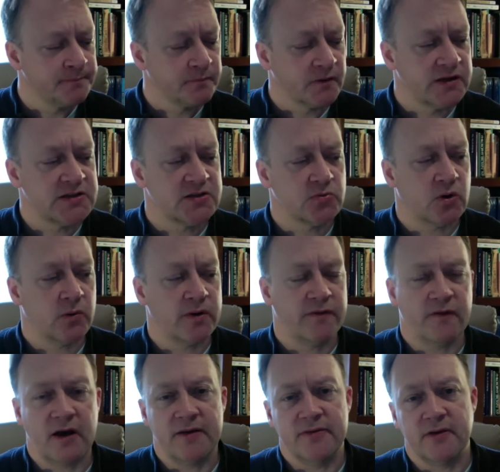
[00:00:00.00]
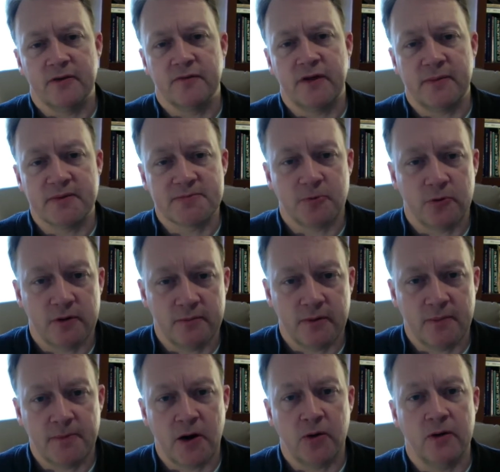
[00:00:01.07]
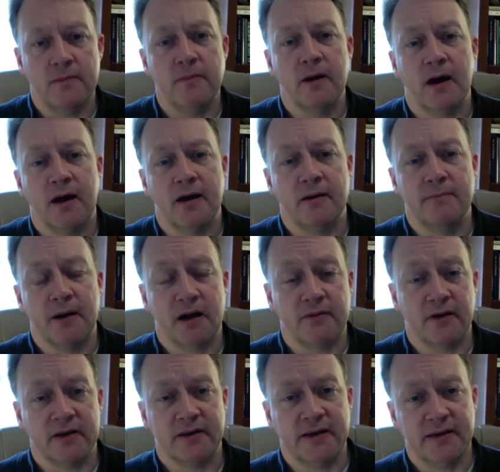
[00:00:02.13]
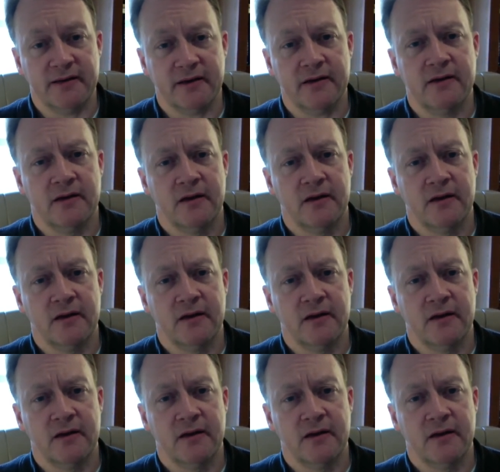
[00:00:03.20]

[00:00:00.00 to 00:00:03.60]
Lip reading: This is where we find the famous poem Bhagavad Gita,